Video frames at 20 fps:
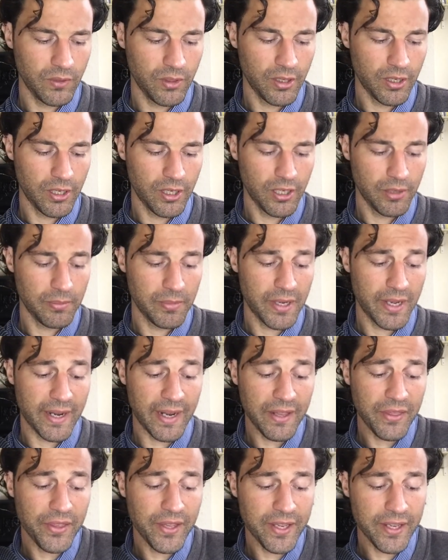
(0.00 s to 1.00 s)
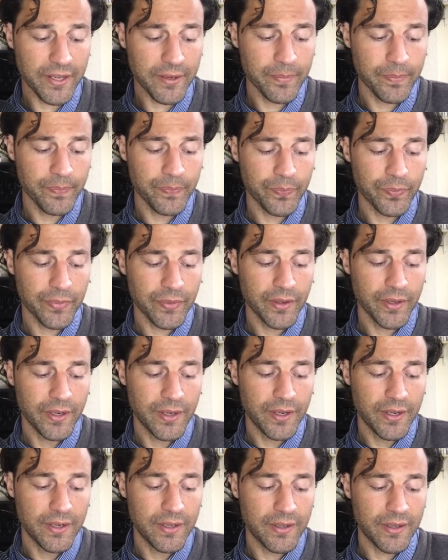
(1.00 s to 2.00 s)
Um, and I think,
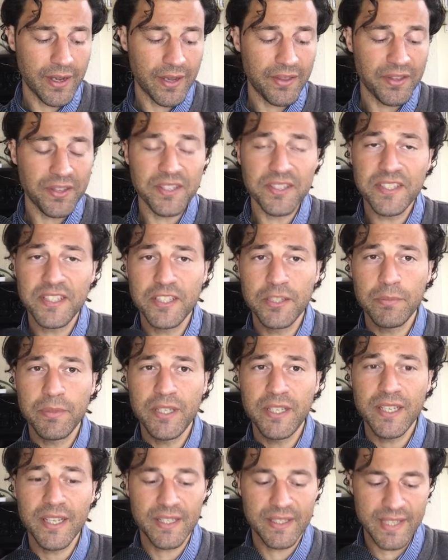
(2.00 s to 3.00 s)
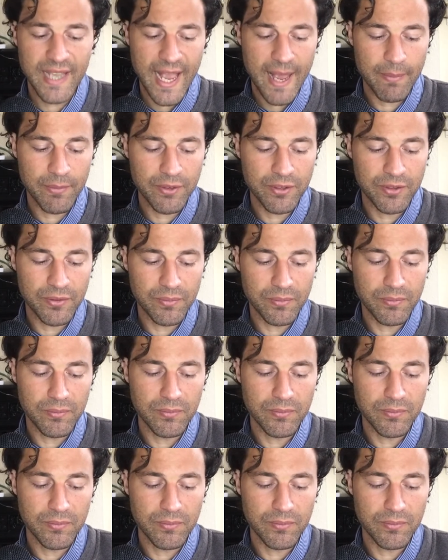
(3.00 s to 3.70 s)
I think this needs to be examined